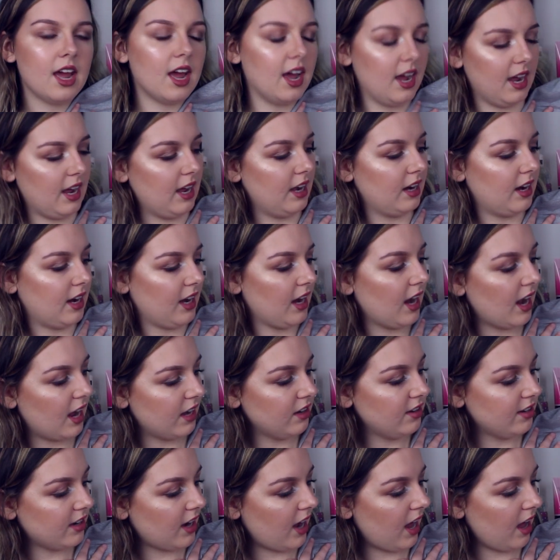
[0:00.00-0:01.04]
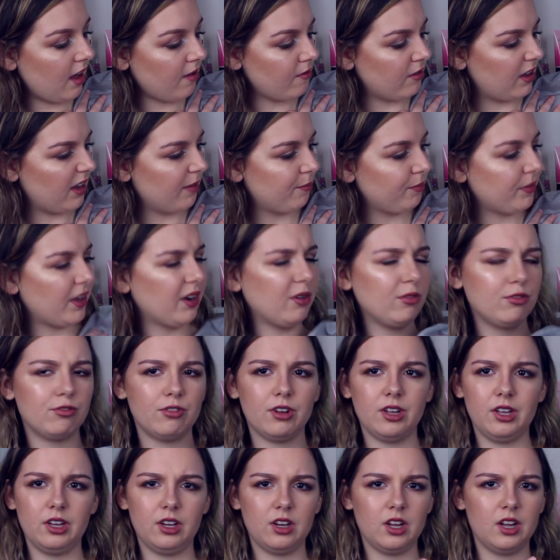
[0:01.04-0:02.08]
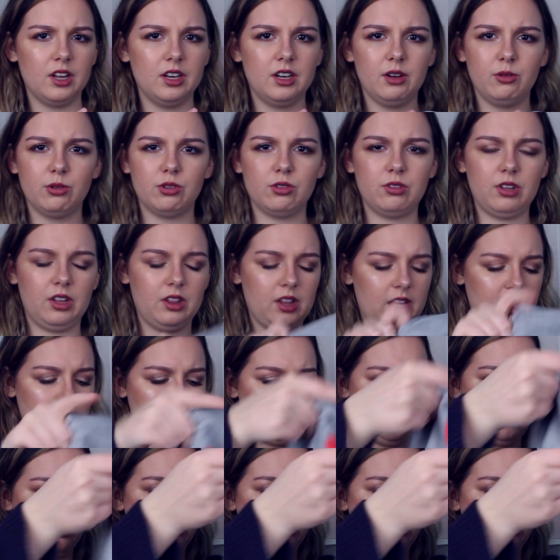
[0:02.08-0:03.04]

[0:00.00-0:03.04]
and I had to have it. And it was really good. It was only like